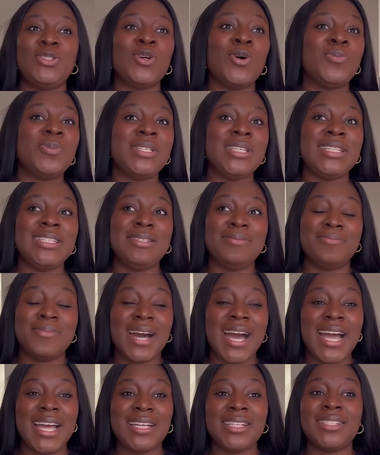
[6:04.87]
jobs in
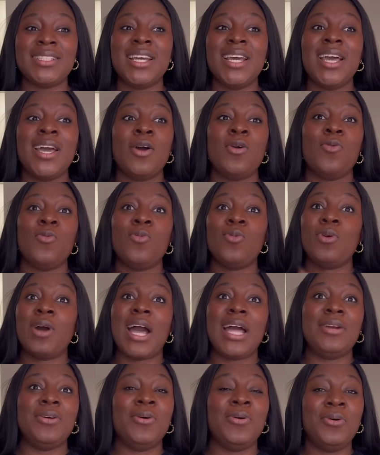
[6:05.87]
demand?
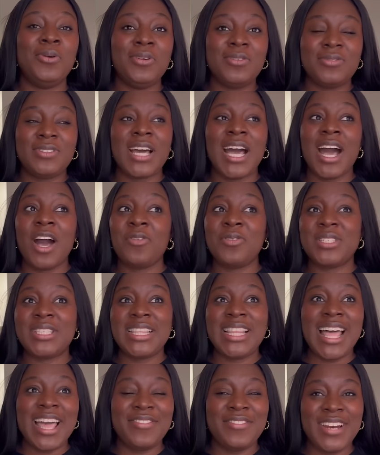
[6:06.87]
And all of that. How is
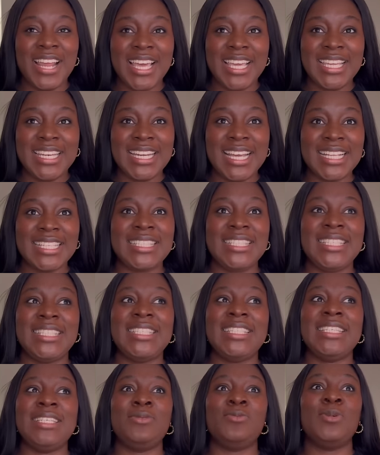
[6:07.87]
life like in that
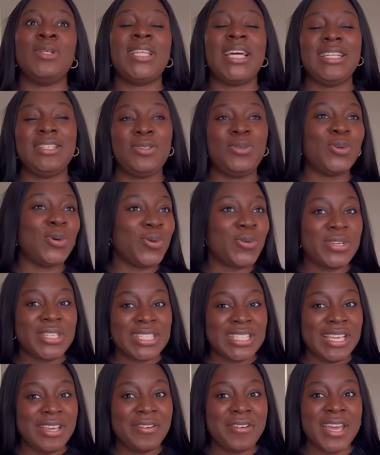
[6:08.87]
city? What are the
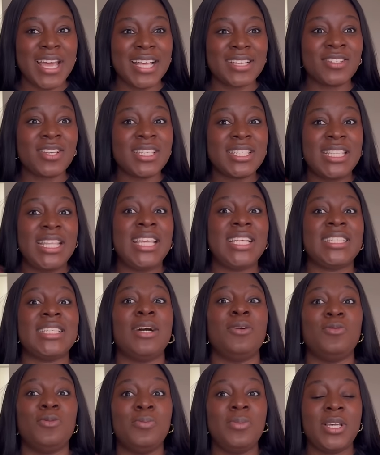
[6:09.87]
tourist areas? Just things
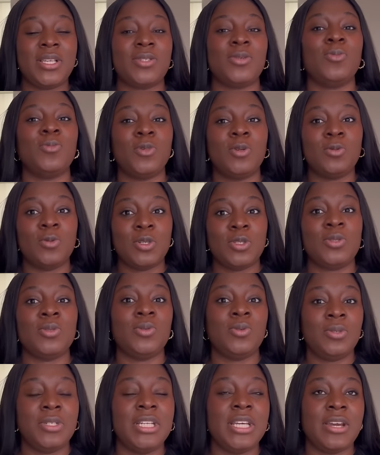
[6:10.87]
that will make someone want to
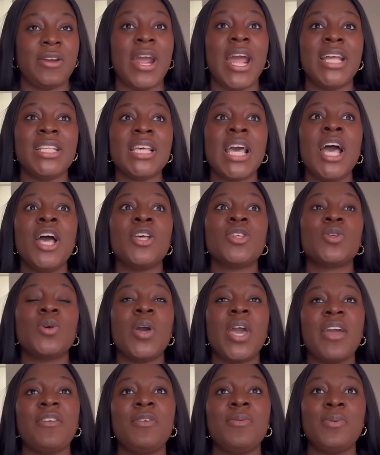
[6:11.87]
go there, right? So
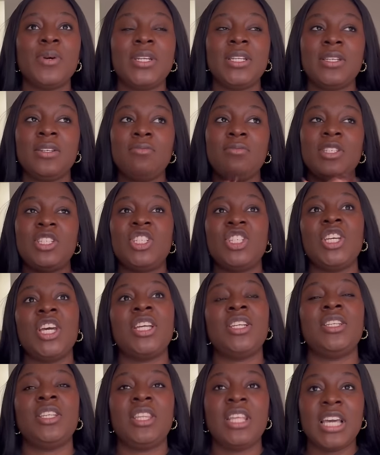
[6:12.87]
everybody we
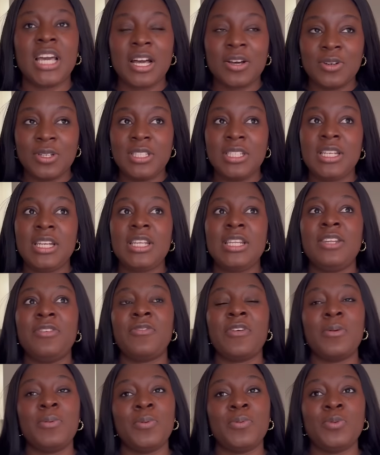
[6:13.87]
shared the thing accordingly.
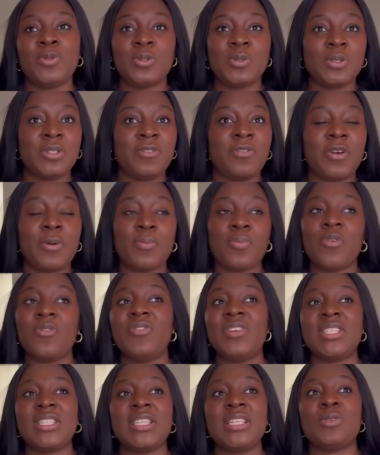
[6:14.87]
Different people took different
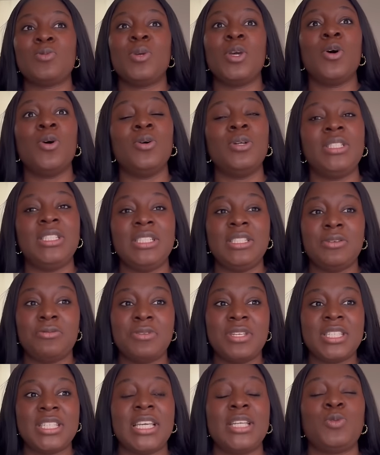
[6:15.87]
provinces. We all did the
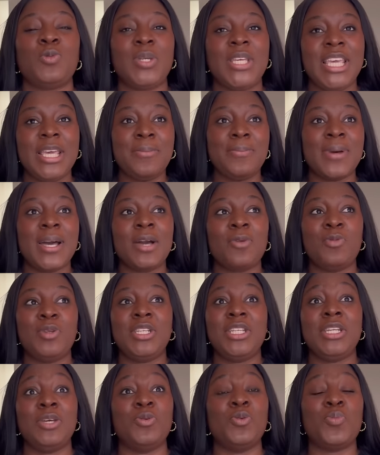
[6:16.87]
research. We came back, we
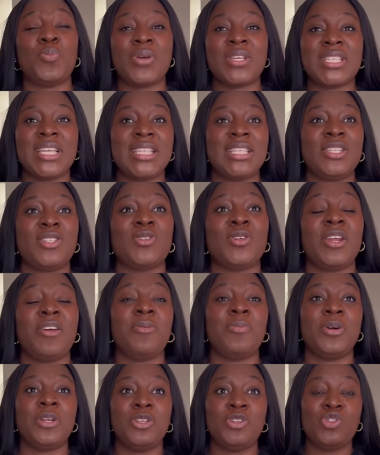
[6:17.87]
did the whole presentation.
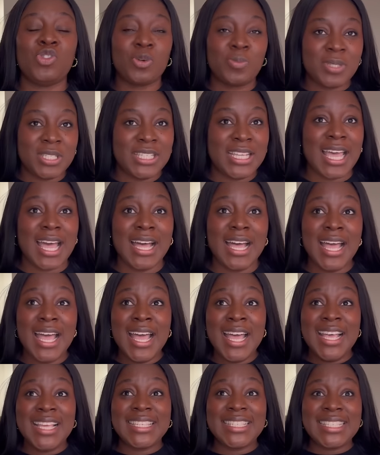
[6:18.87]
Everybody dropped their
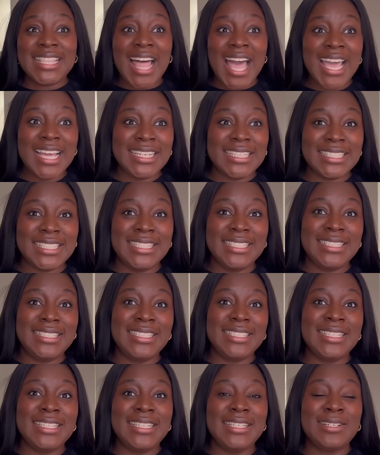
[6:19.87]
slide in
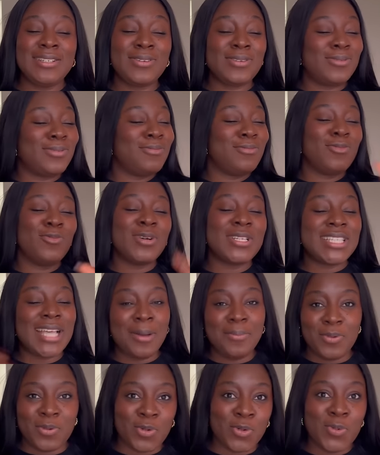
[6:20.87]
the
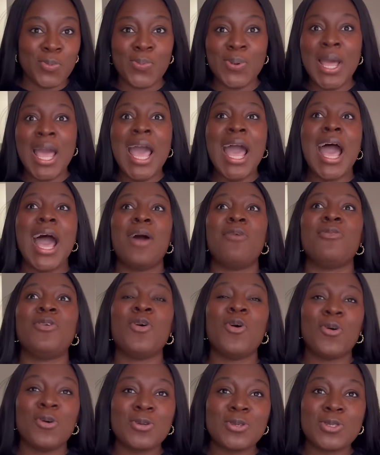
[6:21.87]
WhatsApp group, and we
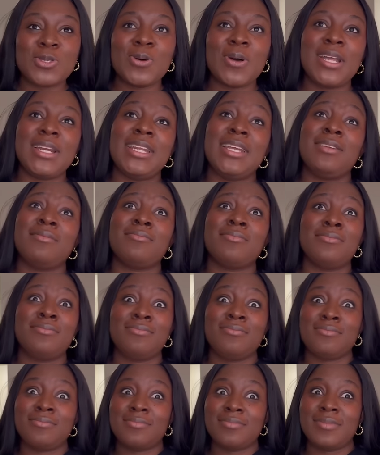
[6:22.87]
also, and then
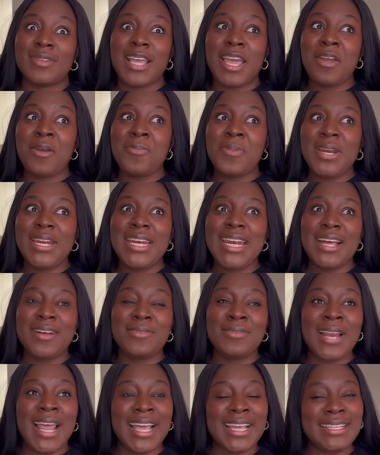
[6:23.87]
everybody
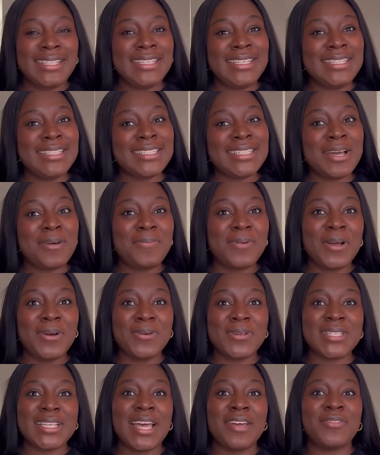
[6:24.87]
now, like the initial plan
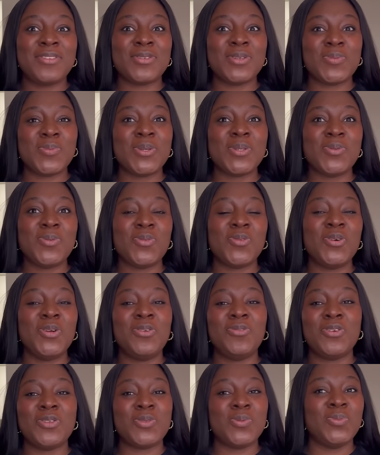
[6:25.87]
was that if it was possible for all
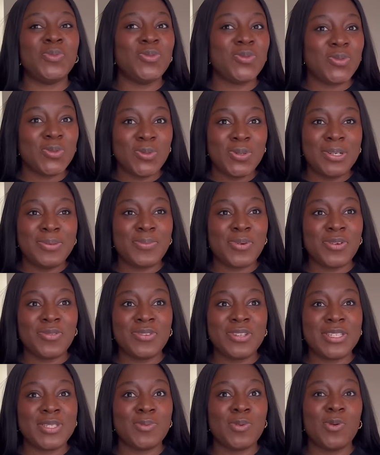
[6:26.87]
of us to move to one
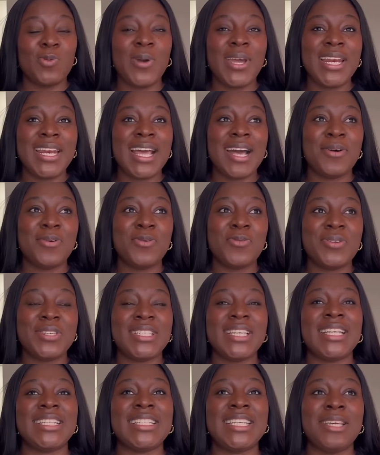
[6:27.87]
province, but when that whole
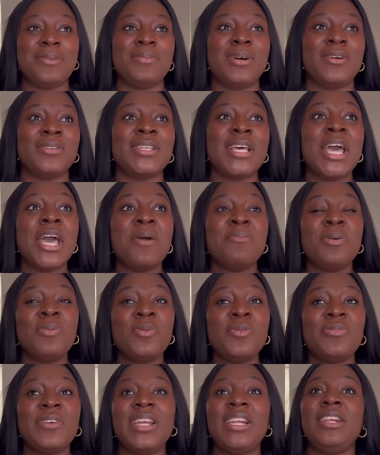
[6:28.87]
research came out,
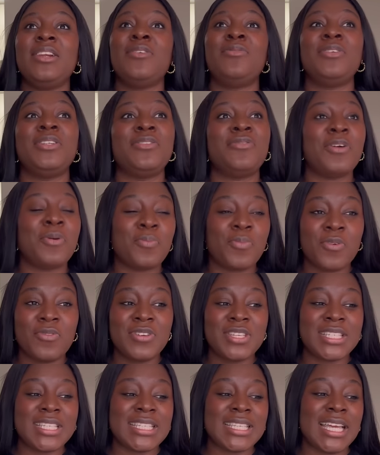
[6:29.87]
people fell in love with different
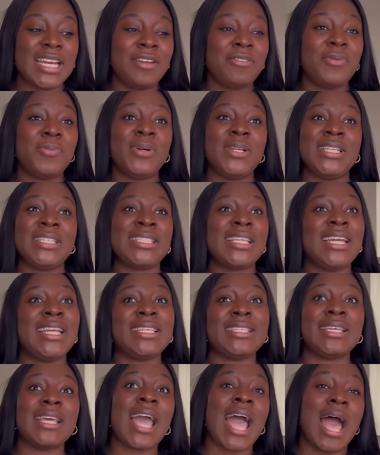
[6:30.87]
provinces, and everybody started
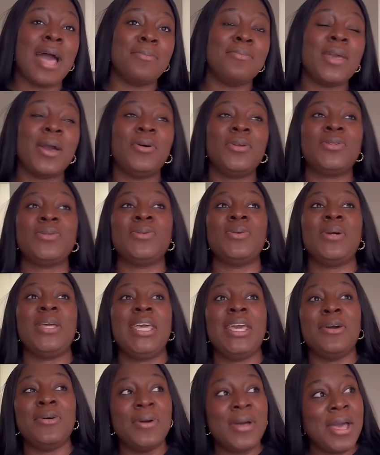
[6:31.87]
saying, ah, me, I want to go
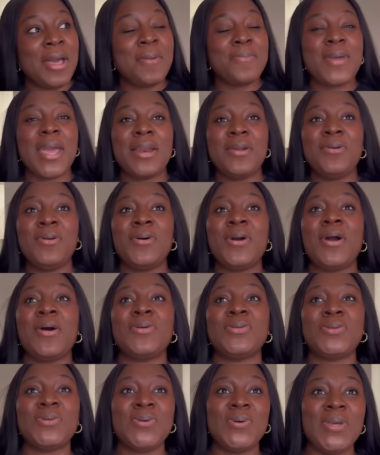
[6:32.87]
here, me, I no longer
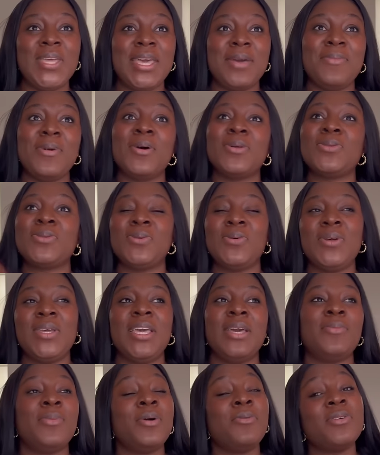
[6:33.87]
want to go here, me, I want to go
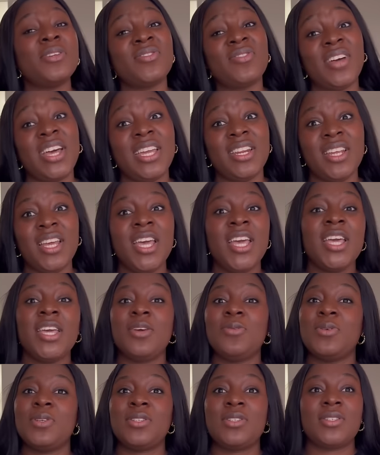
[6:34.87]
here, but it was fine.
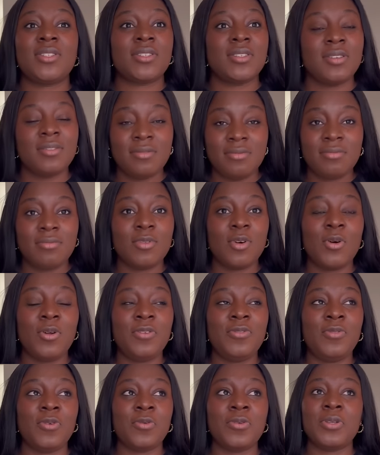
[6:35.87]
It was all
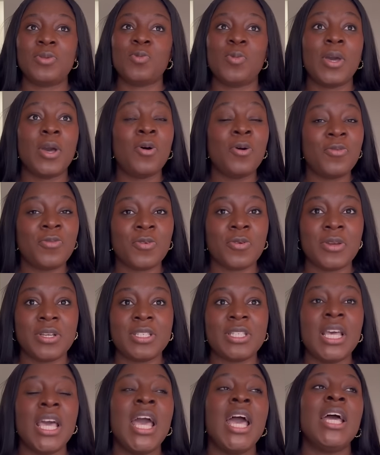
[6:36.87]
for it, we're all for it.
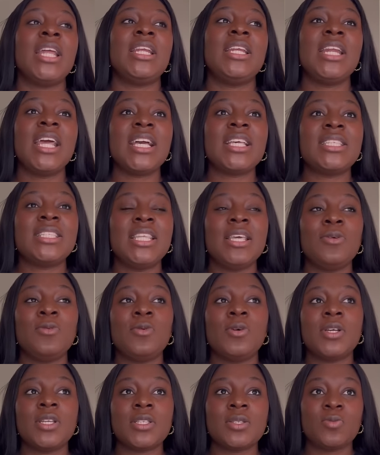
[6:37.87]
The next thing
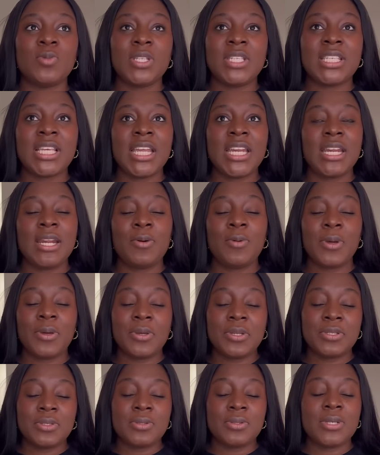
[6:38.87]
was we decided that we are
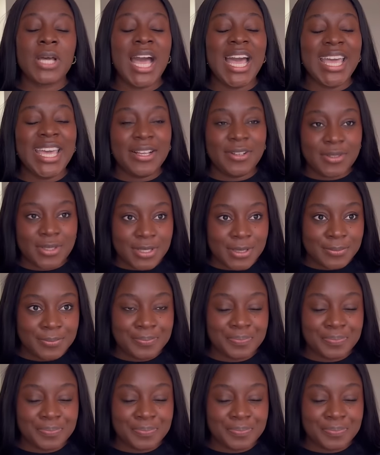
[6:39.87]
going to do IELTS.